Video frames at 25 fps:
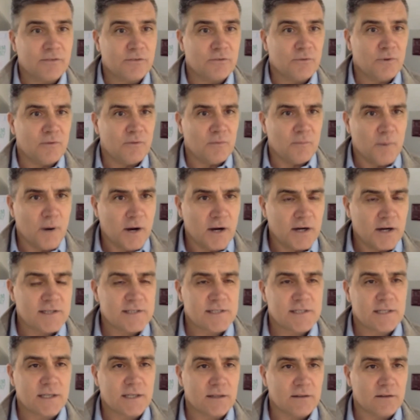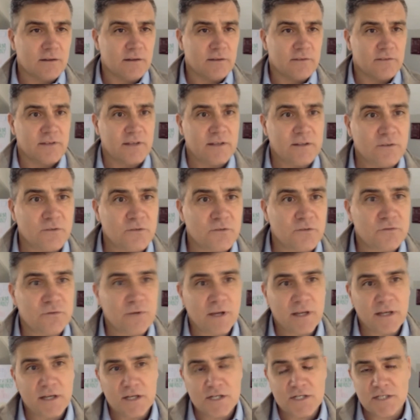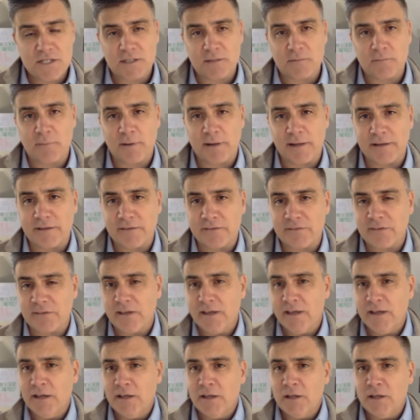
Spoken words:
Do we have a marketing and sales strategy in place?